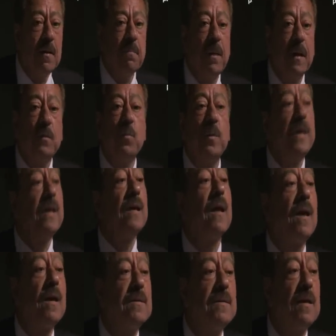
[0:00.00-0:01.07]
But we
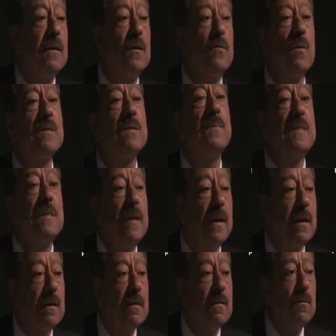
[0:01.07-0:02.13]
realized that it was a
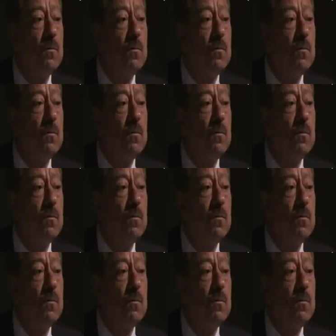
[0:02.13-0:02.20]
mistake.